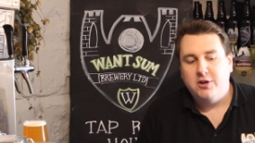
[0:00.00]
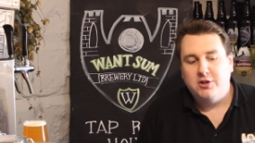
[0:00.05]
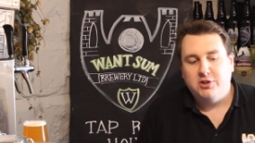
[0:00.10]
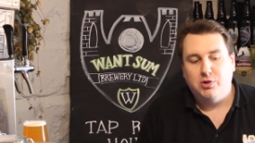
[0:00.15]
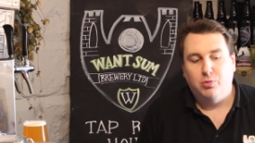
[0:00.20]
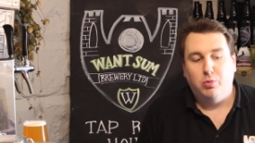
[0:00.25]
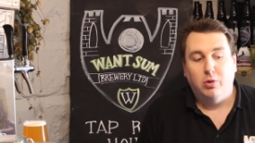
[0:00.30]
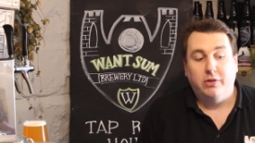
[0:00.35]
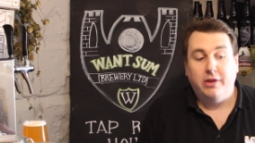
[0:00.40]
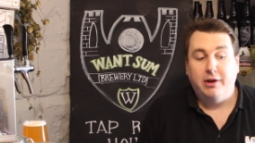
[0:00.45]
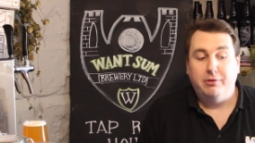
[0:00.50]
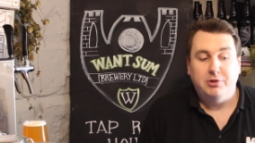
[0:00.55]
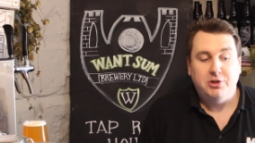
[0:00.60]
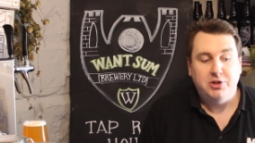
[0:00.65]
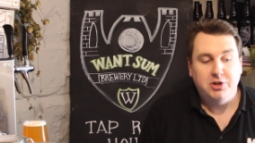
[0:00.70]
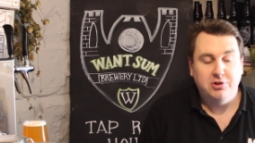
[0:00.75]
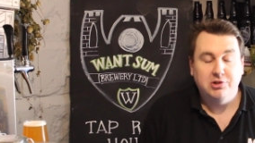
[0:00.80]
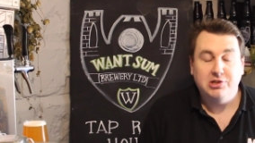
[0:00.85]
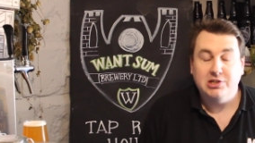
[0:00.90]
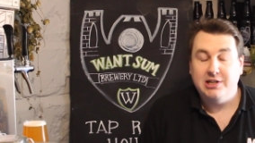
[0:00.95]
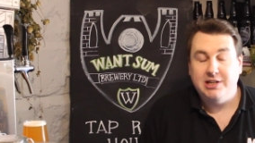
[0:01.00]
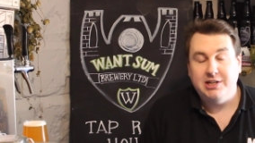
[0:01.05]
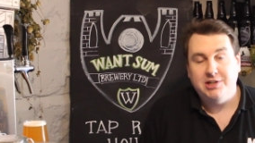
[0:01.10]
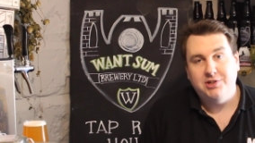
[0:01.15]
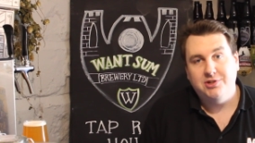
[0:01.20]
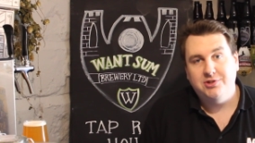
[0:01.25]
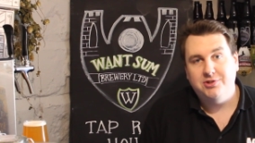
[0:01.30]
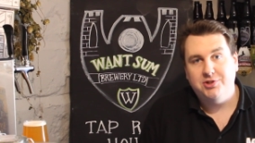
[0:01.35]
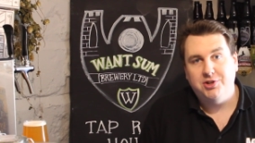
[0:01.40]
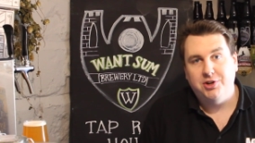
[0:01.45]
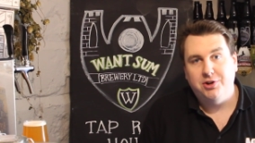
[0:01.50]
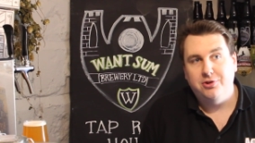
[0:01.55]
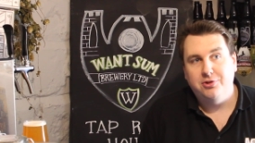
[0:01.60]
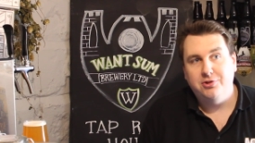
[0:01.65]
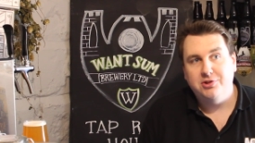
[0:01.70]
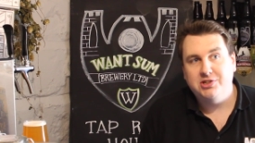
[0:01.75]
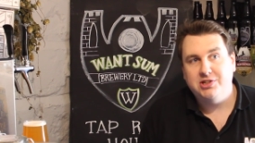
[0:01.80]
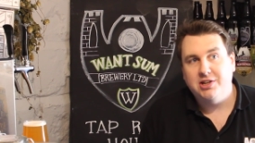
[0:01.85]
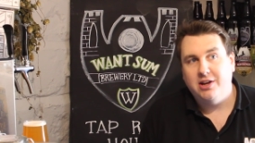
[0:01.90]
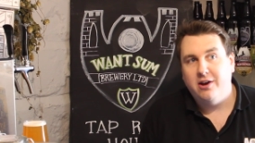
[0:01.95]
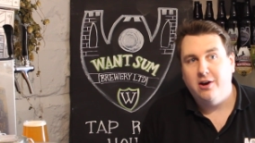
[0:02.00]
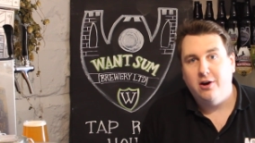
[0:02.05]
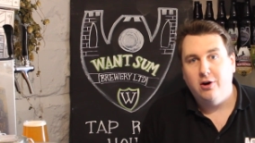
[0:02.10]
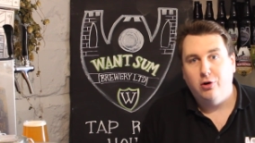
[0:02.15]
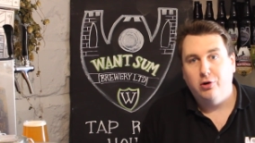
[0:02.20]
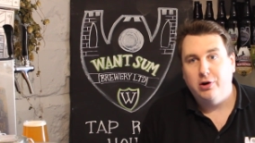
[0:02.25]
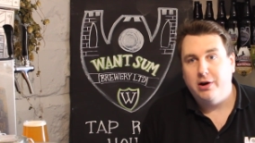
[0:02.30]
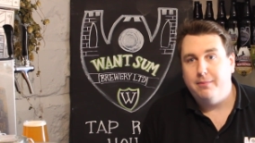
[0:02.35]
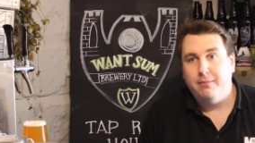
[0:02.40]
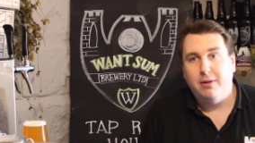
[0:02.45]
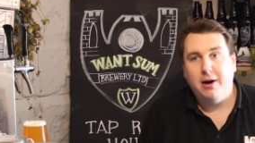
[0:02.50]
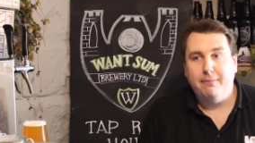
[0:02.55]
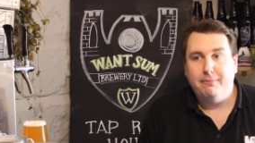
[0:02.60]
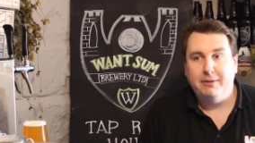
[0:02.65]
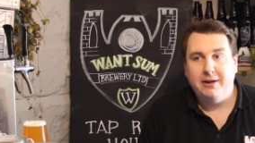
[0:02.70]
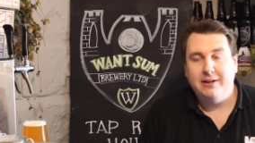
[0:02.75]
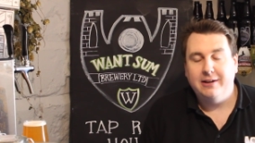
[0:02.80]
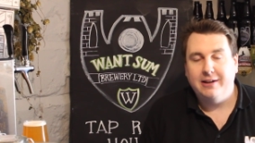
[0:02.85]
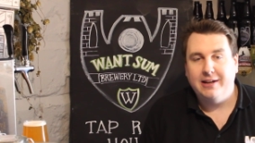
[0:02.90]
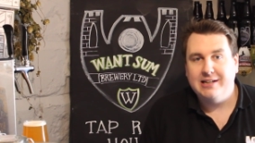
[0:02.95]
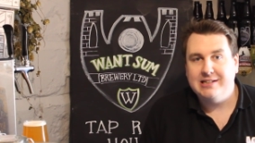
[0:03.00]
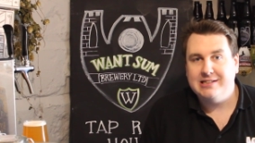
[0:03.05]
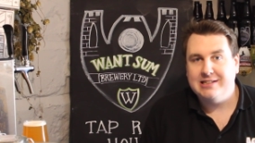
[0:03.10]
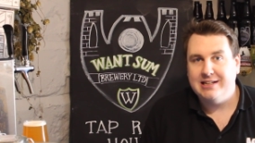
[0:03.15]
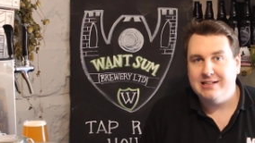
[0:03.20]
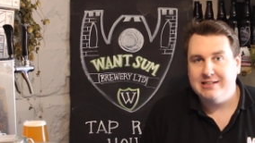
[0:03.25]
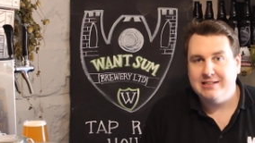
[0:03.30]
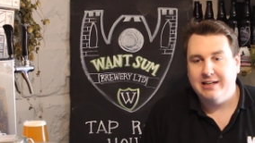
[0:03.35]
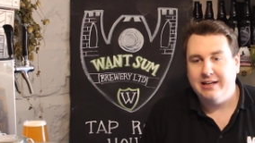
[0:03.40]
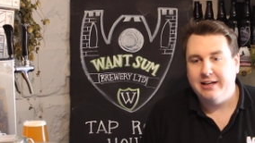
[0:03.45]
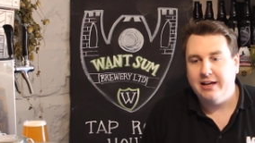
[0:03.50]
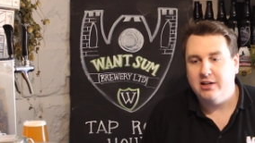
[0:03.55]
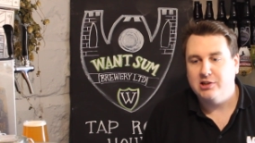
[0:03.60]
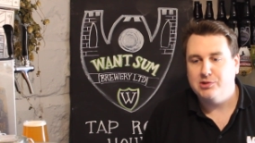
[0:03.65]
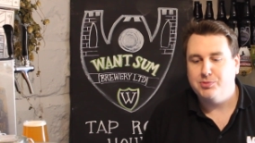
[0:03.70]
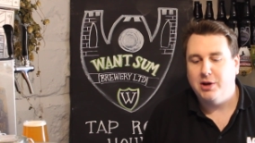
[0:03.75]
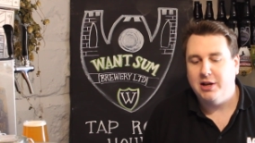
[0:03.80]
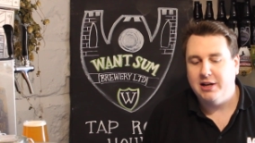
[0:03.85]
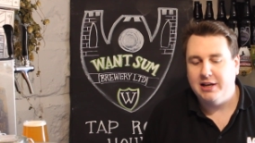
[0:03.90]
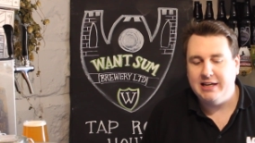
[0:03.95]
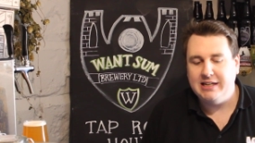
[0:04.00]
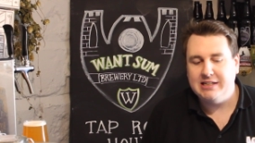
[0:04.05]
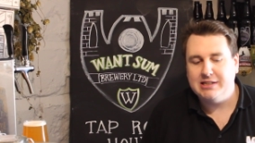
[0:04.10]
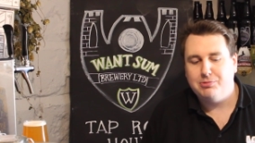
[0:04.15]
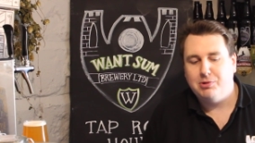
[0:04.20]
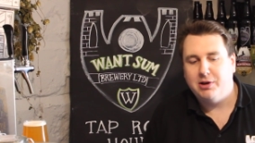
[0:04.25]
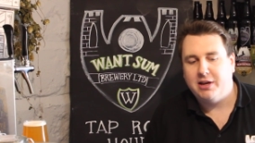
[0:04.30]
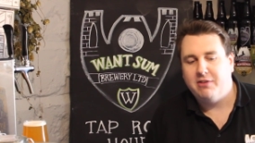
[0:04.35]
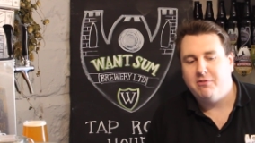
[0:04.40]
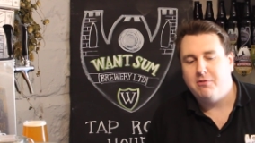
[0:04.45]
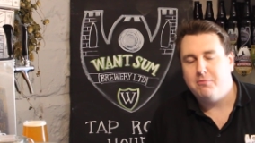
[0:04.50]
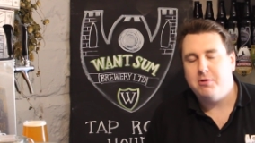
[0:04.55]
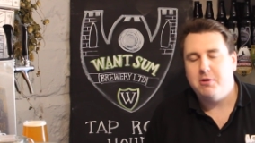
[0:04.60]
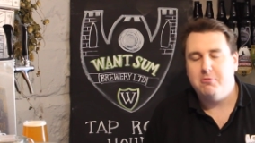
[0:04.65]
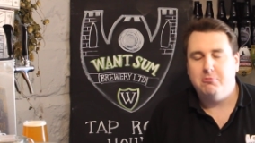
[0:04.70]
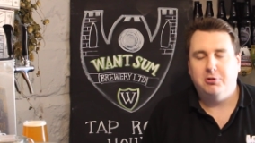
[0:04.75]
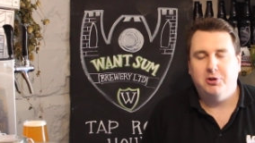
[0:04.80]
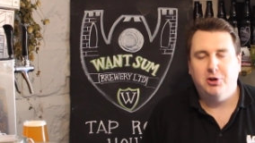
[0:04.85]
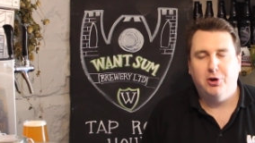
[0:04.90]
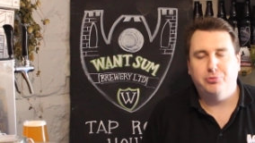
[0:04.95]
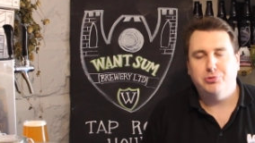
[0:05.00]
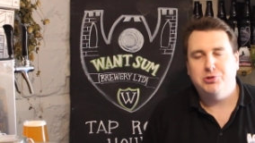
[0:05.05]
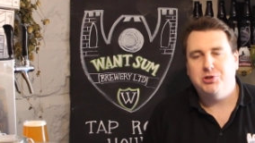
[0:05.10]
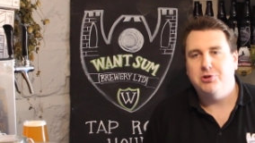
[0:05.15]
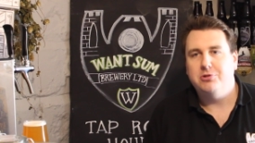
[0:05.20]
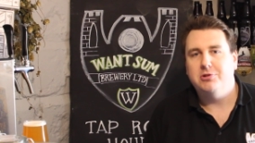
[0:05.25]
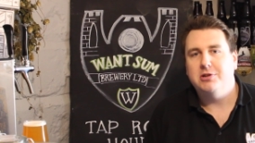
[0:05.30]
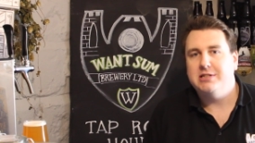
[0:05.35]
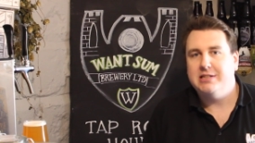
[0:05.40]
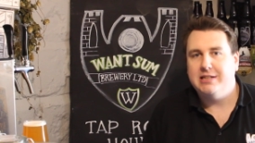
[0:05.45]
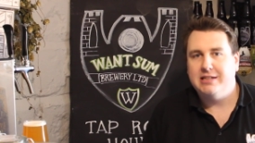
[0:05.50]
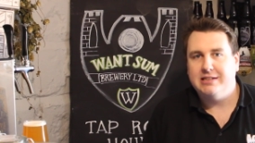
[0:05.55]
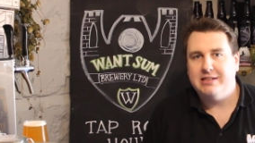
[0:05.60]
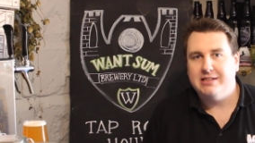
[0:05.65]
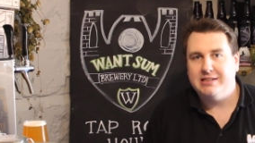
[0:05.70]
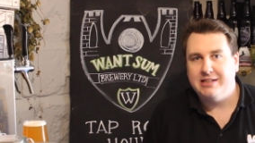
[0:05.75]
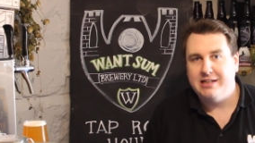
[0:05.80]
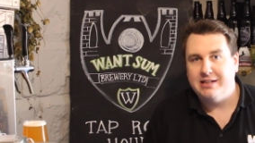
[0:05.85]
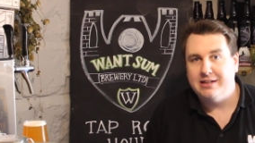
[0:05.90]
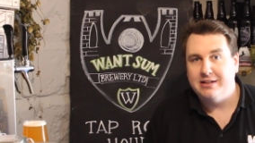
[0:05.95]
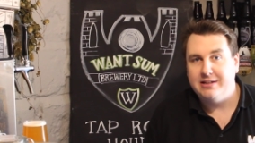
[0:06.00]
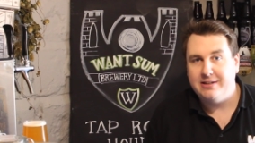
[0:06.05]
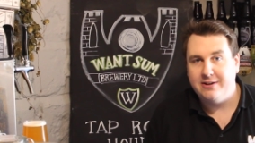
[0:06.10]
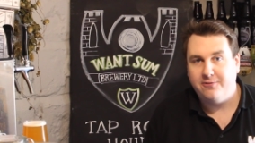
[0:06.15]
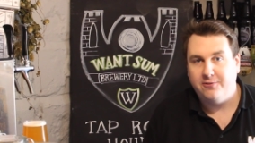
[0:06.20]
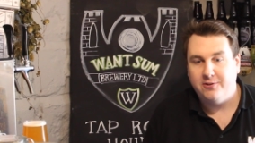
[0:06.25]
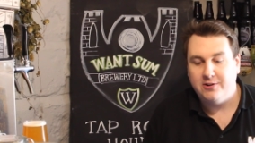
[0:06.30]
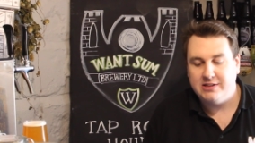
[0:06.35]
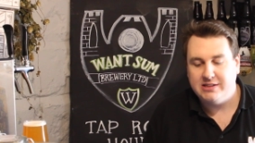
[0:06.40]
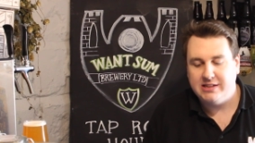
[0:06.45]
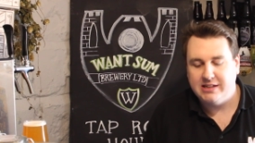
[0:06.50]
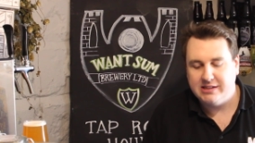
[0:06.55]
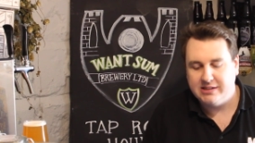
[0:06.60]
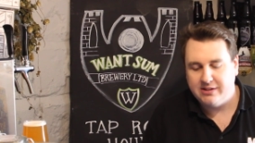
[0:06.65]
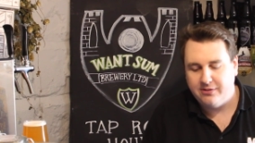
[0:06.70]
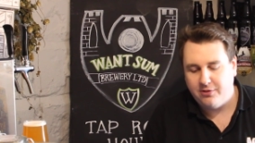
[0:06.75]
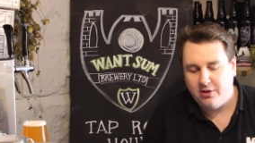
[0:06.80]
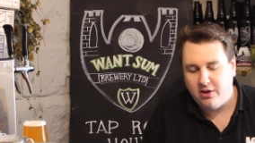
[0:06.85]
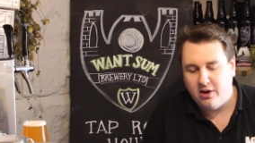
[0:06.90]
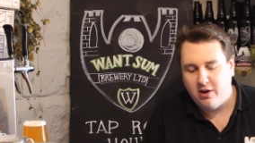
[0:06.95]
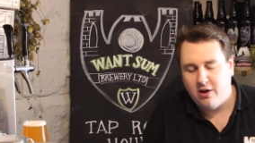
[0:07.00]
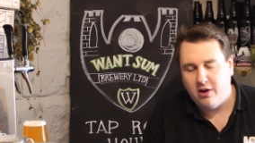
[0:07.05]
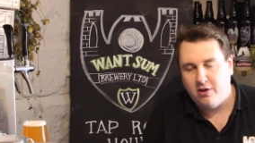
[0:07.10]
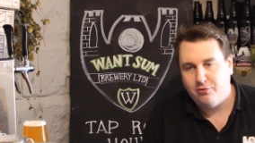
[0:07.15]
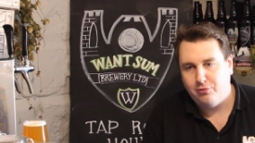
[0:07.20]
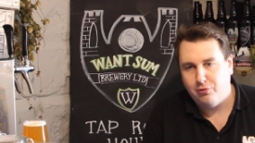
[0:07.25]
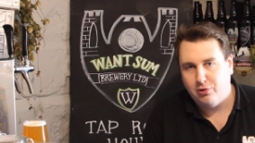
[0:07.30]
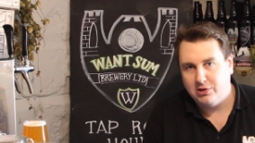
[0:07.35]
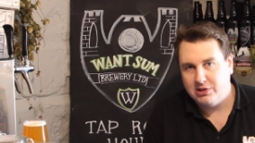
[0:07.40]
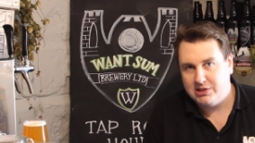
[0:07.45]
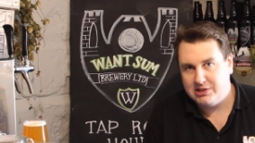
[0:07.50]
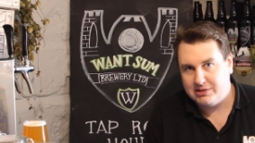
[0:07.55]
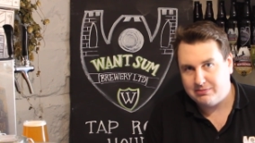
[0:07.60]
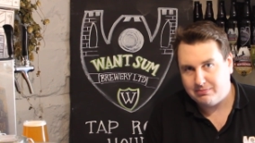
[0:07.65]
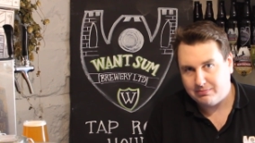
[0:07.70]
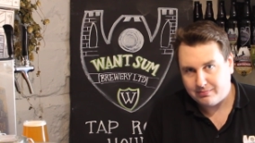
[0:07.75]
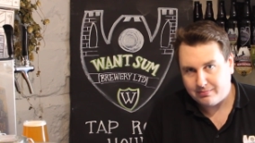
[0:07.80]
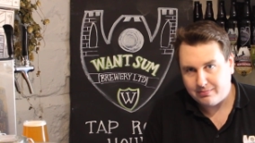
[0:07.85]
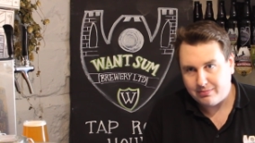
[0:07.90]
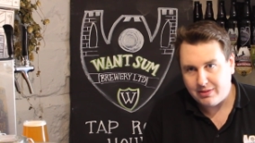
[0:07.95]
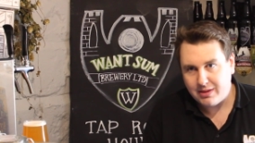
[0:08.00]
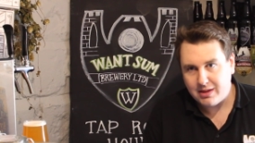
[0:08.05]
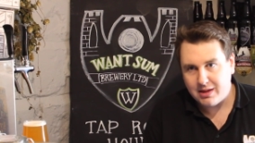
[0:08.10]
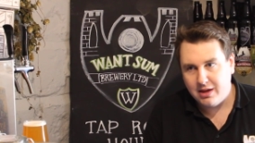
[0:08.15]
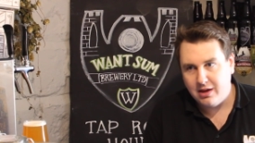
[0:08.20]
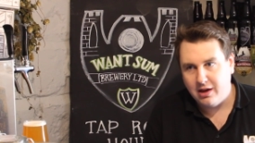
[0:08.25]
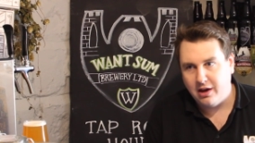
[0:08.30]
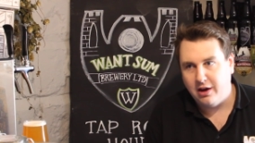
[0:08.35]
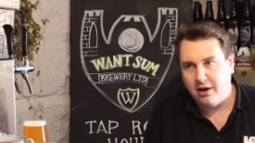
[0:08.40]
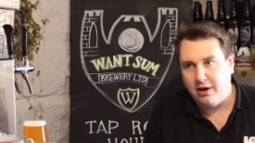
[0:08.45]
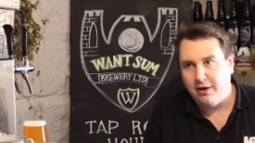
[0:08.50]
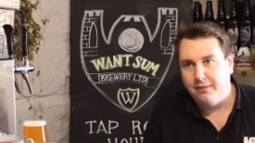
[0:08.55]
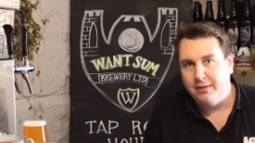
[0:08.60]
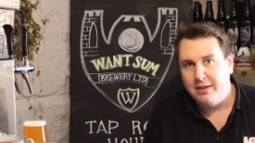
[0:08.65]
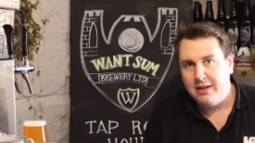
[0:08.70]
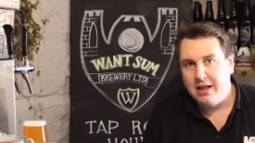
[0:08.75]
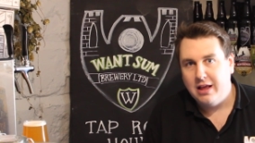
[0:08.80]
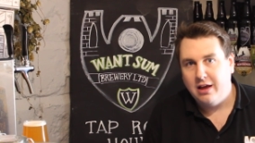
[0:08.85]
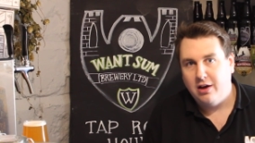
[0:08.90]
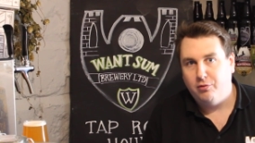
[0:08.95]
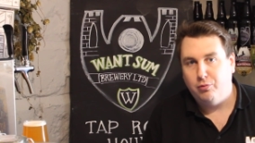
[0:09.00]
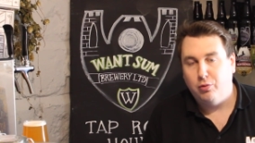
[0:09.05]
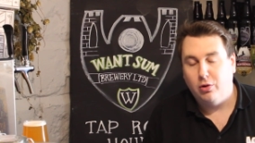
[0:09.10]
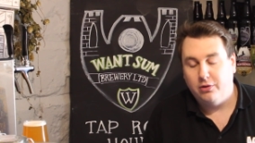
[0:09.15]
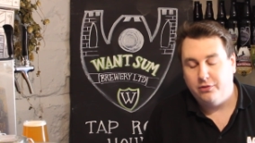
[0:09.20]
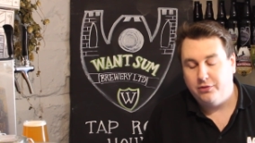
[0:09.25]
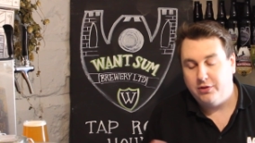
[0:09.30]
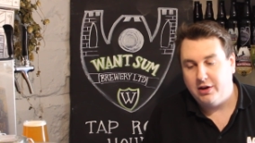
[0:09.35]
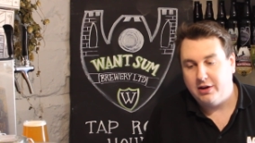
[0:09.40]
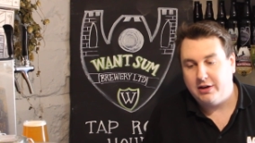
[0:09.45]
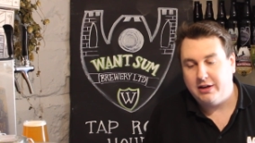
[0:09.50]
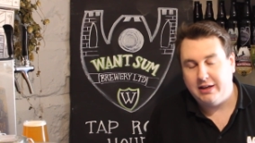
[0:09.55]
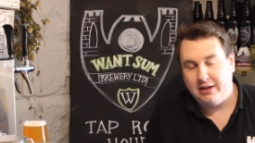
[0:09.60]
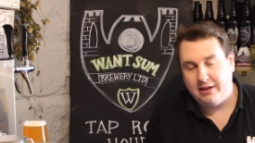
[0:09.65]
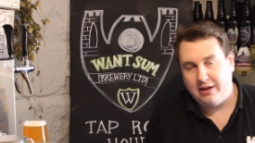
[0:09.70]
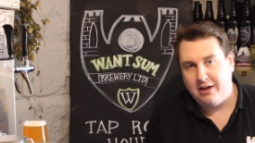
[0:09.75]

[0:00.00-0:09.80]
to what they would usually choose, or it might be that they stick to the guns, but at least we're giving people the opportunity to see the differences of what a